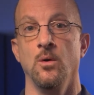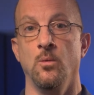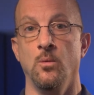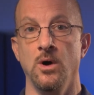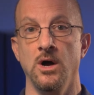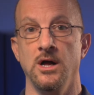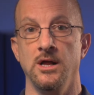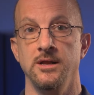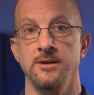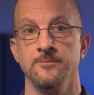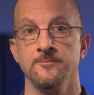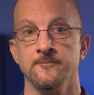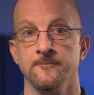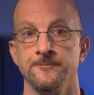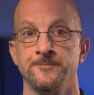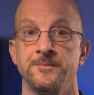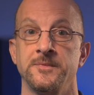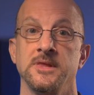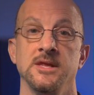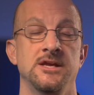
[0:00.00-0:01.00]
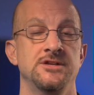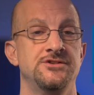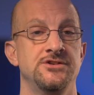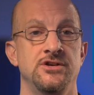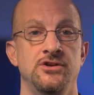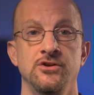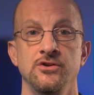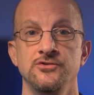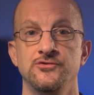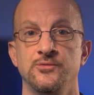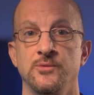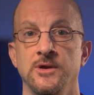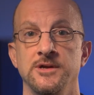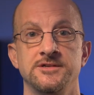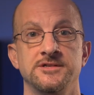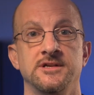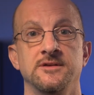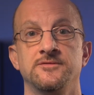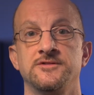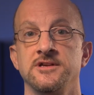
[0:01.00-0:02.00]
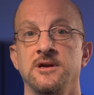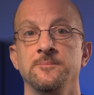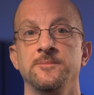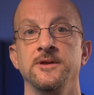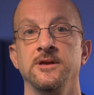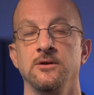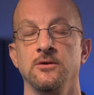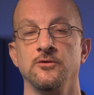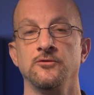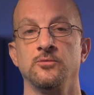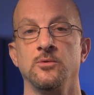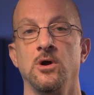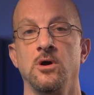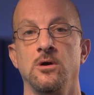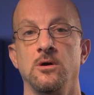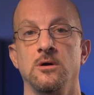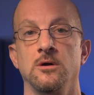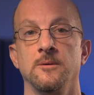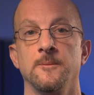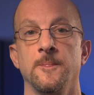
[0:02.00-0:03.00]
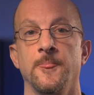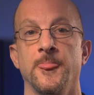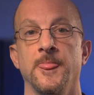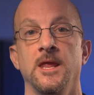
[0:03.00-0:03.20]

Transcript: One, it's a huge risk if something goes wrong,